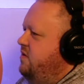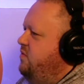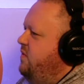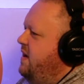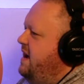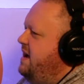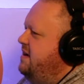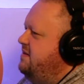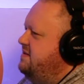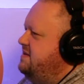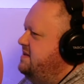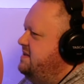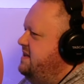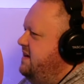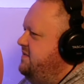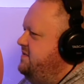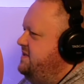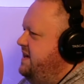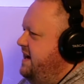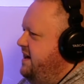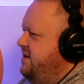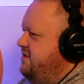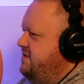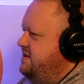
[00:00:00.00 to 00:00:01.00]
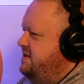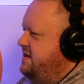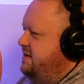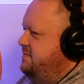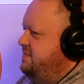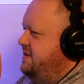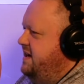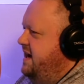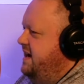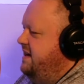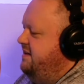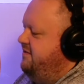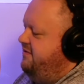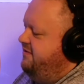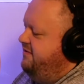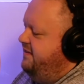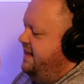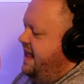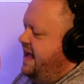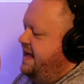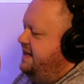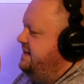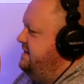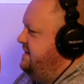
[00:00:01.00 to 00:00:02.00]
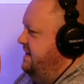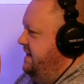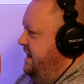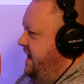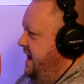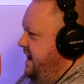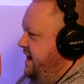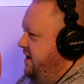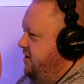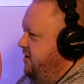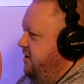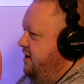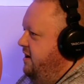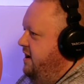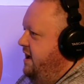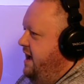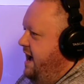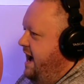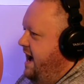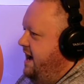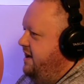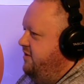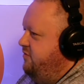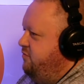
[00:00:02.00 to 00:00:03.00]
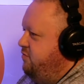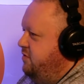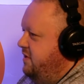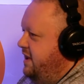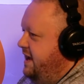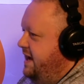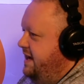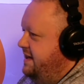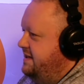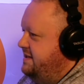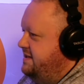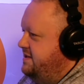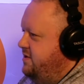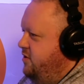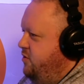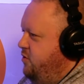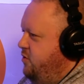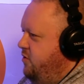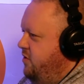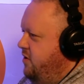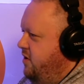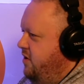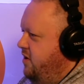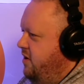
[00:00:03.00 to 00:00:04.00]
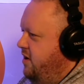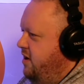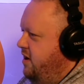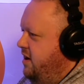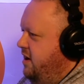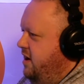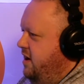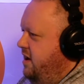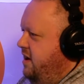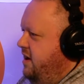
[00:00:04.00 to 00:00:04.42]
wow, Steph's hair seems kind of flat today or out of place or